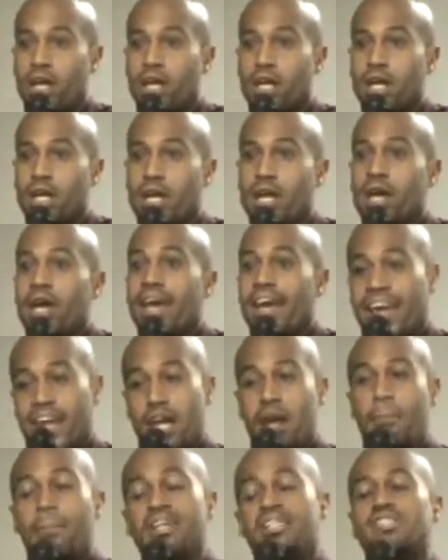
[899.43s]
Right.
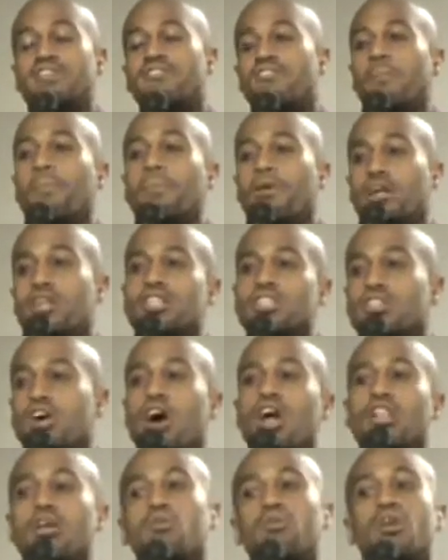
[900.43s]
And the midst of he put us
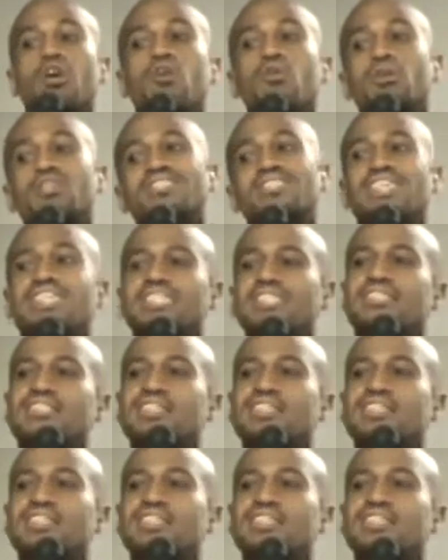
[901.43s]
all on notice at the